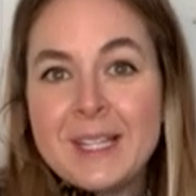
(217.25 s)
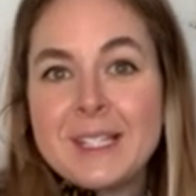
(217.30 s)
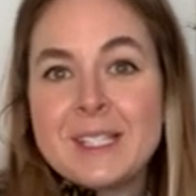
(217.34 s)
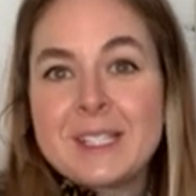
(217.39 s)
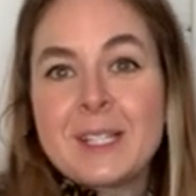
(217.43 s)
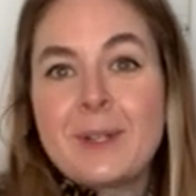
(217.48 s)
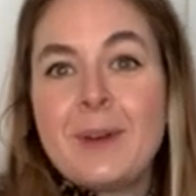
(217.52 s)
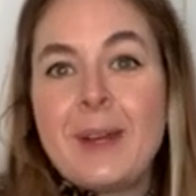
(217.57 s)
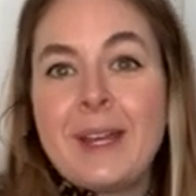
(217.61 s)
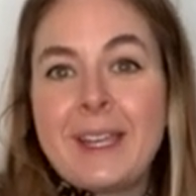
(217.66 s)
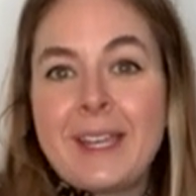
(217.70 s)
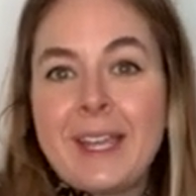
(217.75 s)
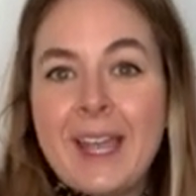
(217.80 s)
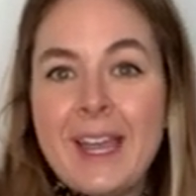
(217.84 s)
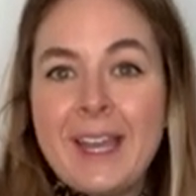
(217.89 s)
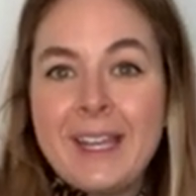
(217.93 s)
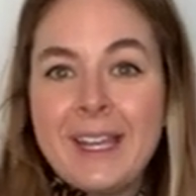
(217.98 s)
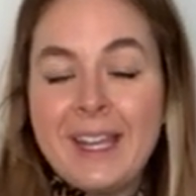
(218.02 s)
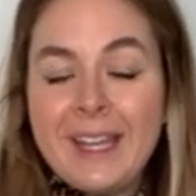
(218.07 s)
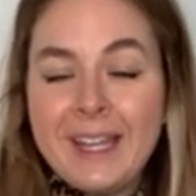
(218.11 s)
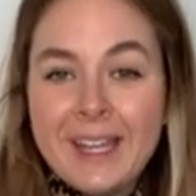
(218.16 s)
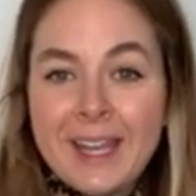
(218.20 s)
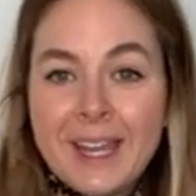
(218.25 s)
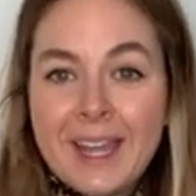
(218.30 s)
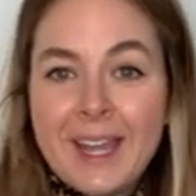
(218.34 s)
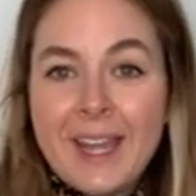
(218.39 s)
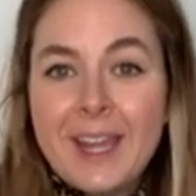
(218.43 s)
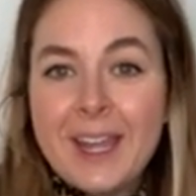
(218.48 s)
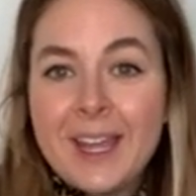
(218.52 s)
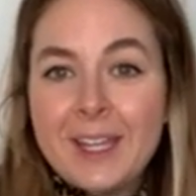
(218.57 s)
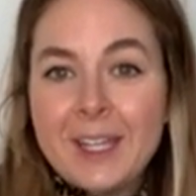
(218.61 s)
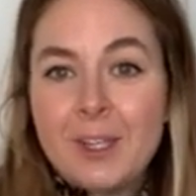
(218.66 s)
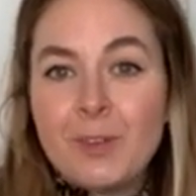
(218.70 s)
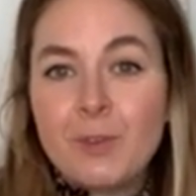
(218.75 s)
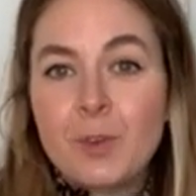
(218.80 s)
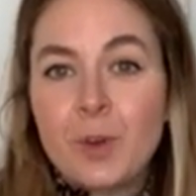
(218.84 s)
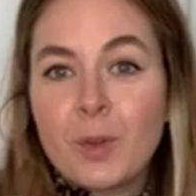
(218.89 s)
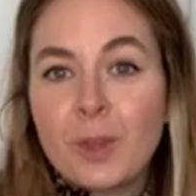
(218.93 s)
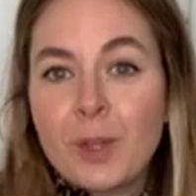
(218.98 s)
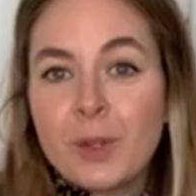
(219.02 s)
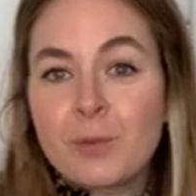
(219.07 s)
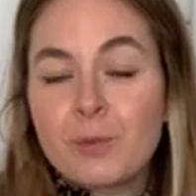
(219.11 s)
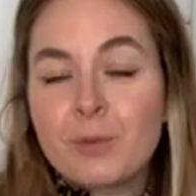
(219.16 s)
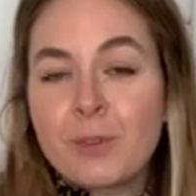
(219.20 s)
So again, in here, you've got
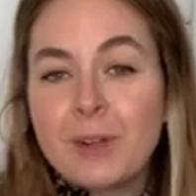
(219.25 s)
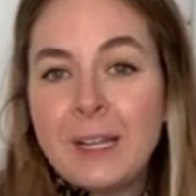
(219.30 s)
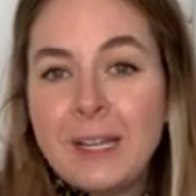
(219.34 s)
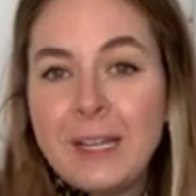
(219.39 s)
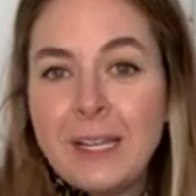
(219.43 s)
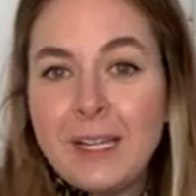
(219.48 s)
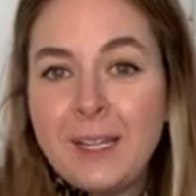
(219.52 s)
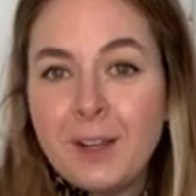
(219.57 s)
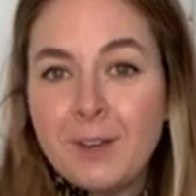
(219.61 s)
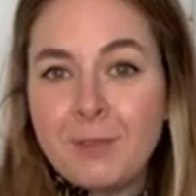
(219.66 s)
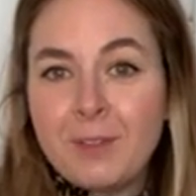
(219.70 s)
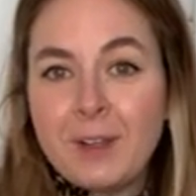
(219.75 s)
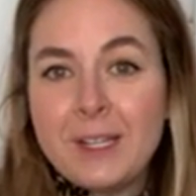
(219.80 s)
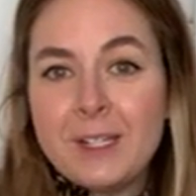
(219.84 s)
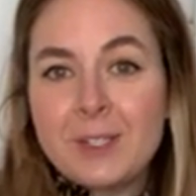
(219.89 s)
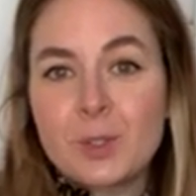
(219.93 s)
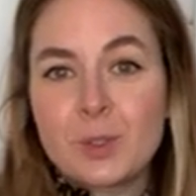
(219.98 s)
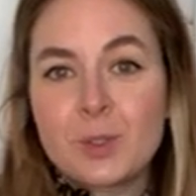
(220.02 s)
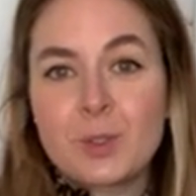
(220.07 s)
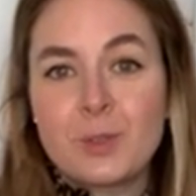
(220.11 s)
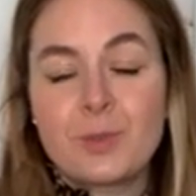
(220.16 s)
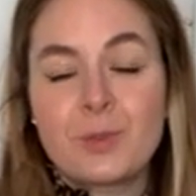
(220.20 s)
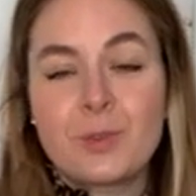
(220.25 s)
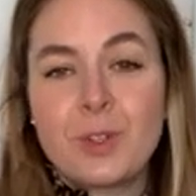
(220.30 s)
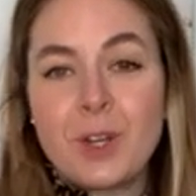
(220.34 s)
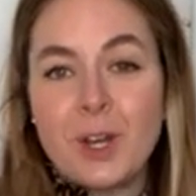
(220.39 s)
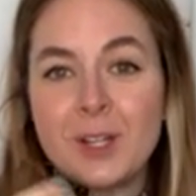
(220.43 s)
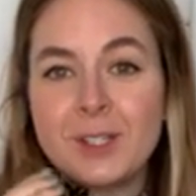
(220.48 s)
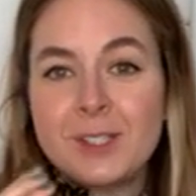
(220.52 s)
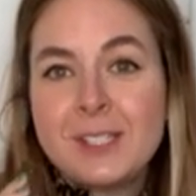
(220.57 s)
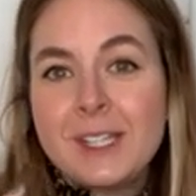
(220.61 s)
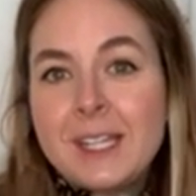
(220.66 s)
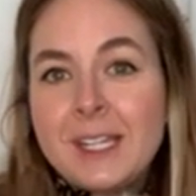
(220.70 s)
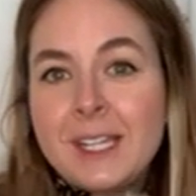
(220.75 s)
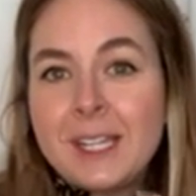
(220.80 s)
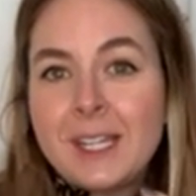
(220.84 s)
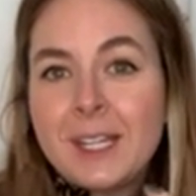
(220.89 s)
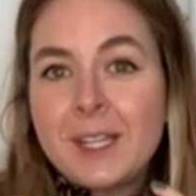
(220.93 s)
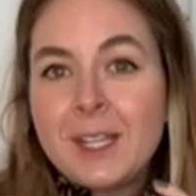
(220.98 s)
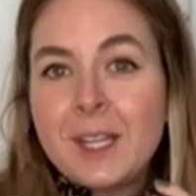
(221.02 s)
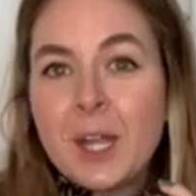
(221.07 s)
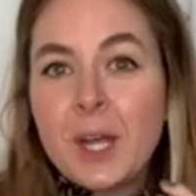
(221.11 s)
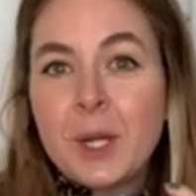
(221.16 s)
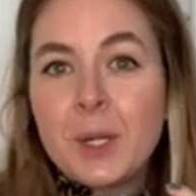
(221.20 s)
the really lovely sort of gardenia
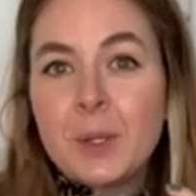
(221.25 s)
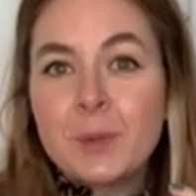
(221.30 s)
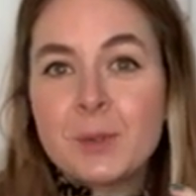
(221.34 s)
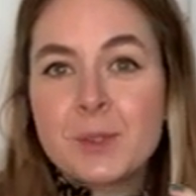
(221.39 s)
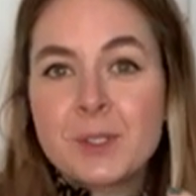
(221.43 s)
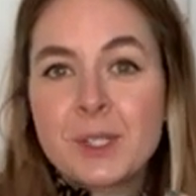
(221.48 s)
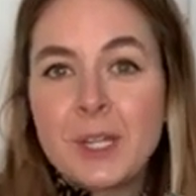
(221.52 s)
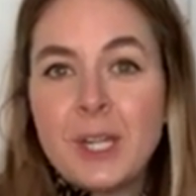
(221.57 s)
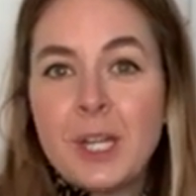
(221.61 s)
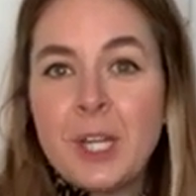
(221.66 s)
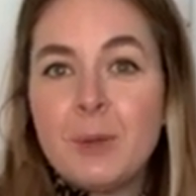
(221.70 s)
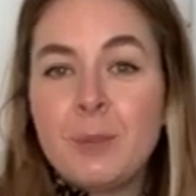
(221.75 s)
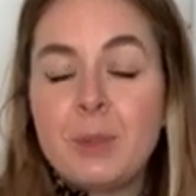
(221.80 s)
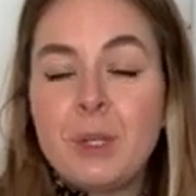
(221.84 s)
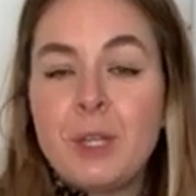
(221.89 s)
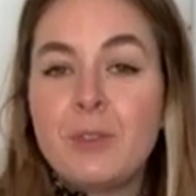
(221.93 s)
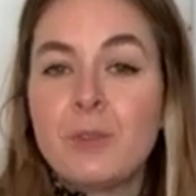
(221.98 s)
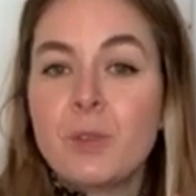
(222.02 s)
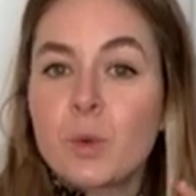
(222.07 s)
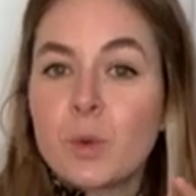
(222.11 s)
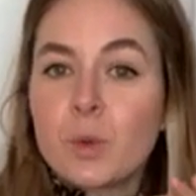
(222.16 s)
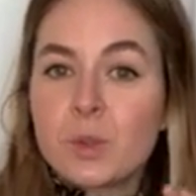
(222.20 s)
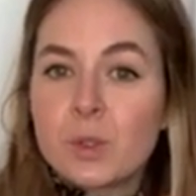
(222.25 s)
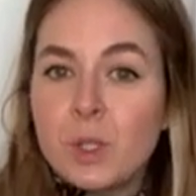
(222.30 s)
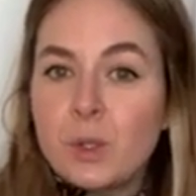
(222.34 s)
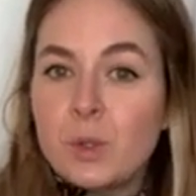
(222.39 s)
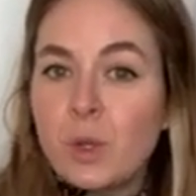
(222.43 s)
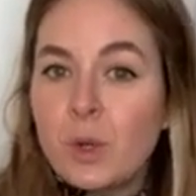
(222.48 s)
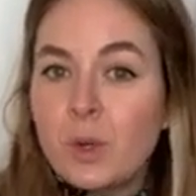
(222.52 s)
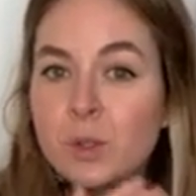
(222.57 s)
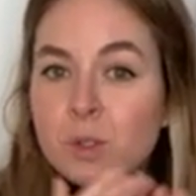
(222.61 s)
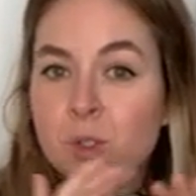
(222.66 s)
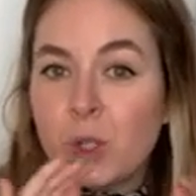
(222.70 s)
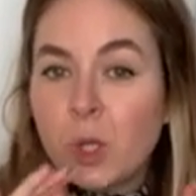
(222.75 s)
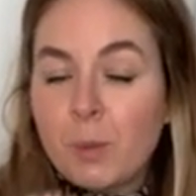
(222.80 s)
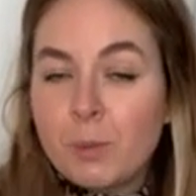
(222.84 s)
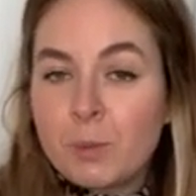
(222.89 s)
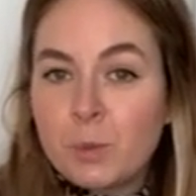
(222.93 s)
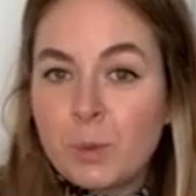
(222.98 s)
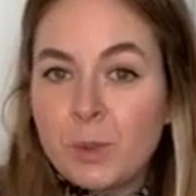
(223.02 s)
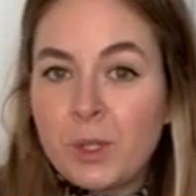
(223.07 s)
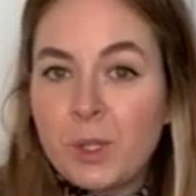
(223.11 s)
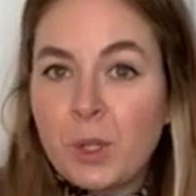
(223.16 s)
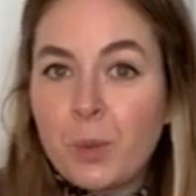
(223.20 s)
notes, but you've also got topped
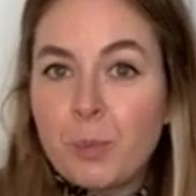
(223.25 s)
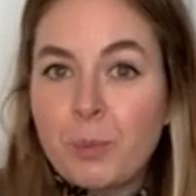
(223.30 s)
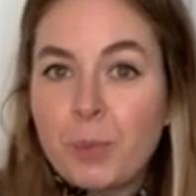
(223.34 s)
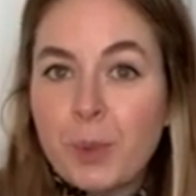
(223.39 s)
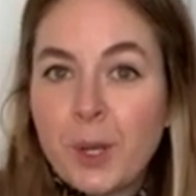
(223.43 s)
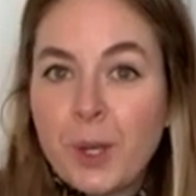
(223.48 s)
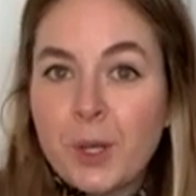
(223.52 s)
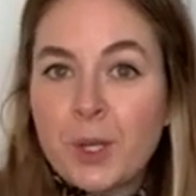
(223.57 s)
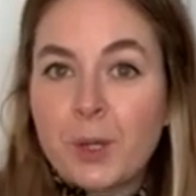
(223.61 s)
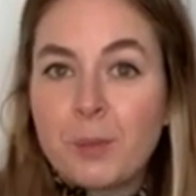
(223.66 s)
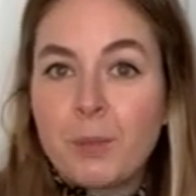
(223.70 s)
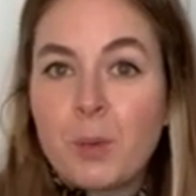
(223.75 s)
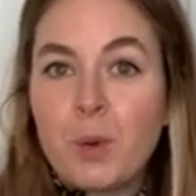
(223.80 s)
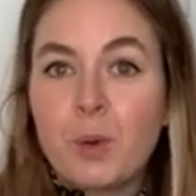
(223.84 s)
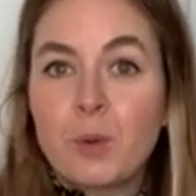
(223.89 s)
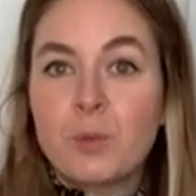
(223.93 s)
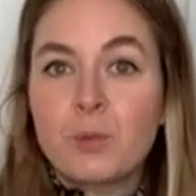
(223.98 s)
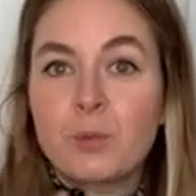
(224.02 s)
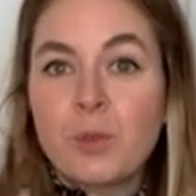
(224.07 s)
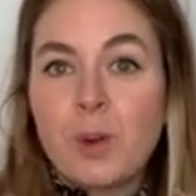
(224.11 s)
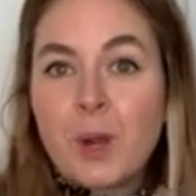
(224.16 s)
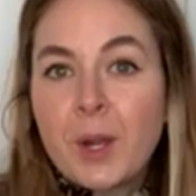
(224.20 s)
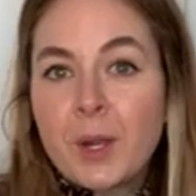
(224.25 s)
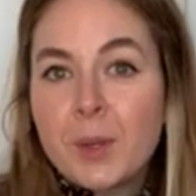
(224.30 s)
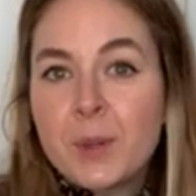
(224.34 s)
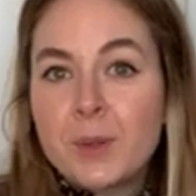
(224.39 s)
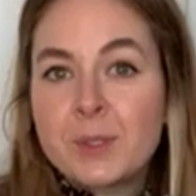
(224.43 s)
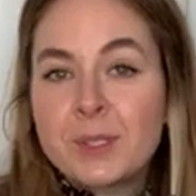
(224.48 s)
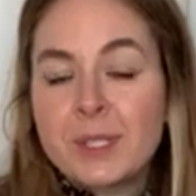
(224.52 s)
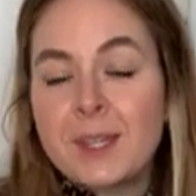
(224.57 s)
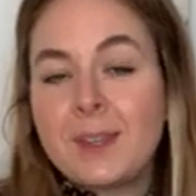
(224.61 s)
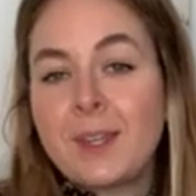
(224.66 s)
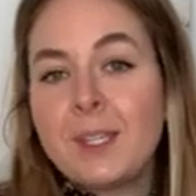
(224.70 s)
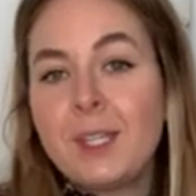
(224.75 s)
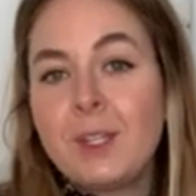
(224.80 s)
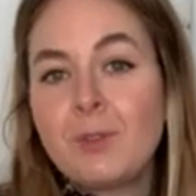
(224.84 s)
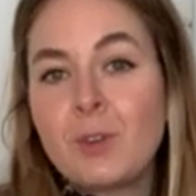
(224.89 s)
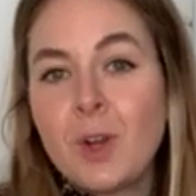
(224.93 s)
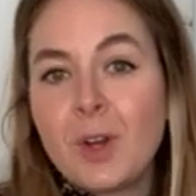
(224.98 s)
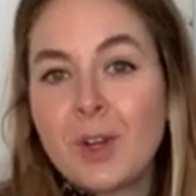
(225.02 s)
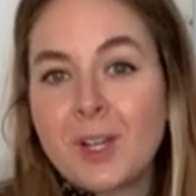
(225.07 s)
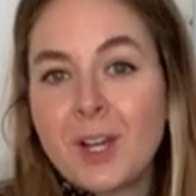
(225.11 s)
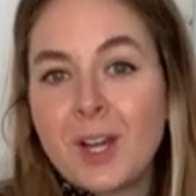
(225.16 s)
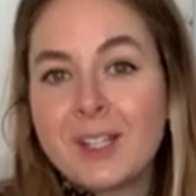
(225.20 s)
with your bergamot, rose, and then you've
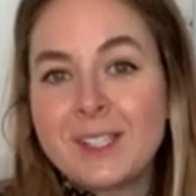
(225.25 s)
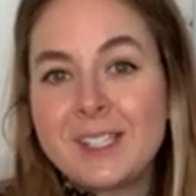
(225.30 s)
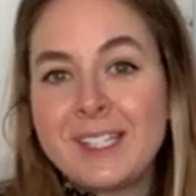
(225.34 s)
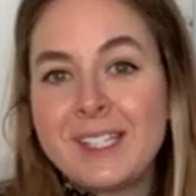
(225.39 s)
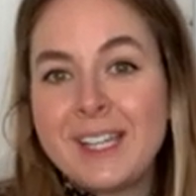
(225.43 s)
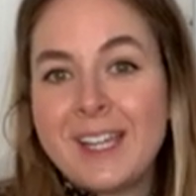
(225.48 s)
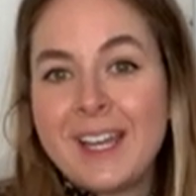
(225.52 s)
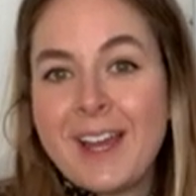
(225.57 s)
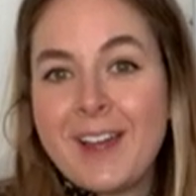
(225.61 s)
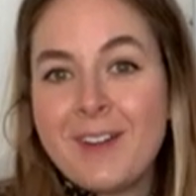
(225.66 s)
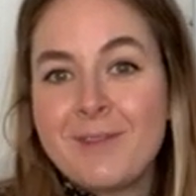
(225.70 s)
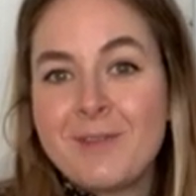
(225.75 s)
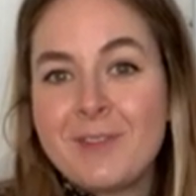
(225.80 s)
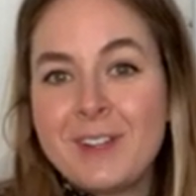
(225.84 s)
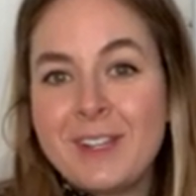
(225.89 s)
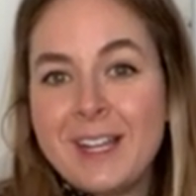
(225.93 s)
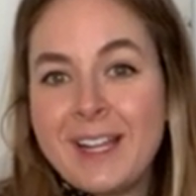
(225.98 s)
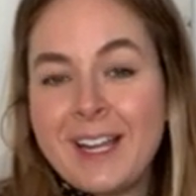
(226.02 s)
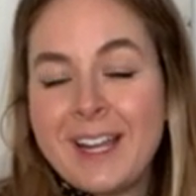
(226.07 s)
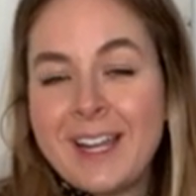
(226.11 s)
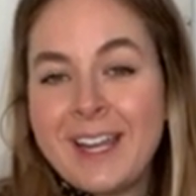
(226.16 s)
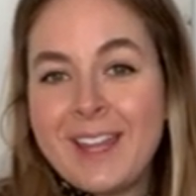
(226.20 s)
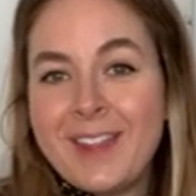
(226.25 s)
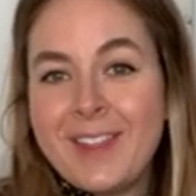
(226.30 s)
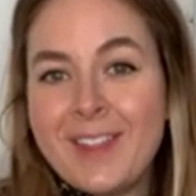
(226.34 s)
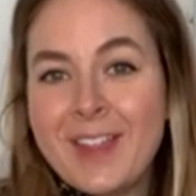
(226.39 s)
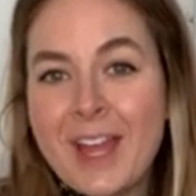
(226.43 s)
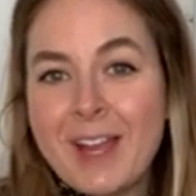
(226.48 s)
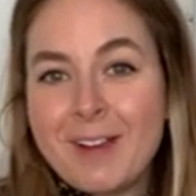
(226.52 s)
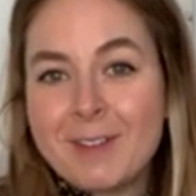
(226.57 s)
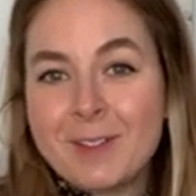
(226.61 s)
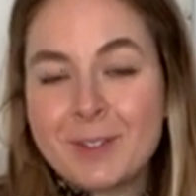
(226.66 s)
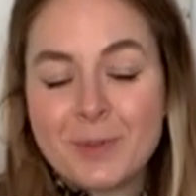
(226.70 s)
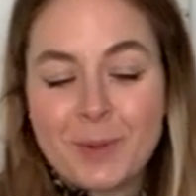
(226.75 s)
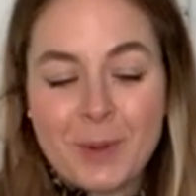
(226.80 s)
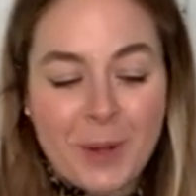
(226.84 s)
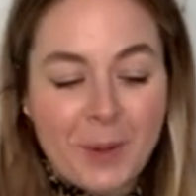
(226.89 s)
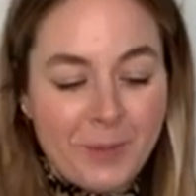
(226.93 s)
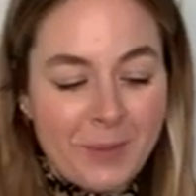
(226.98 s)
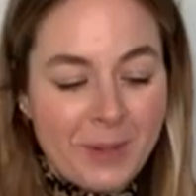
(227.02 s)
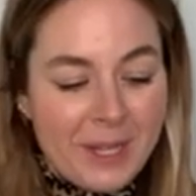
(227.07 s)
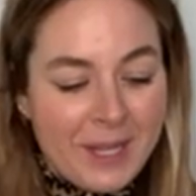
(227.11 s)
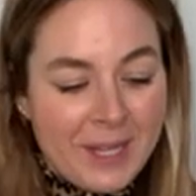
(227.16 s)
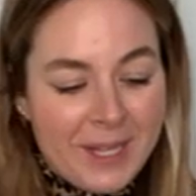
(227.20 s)
got gardenia and vanilla in there as well.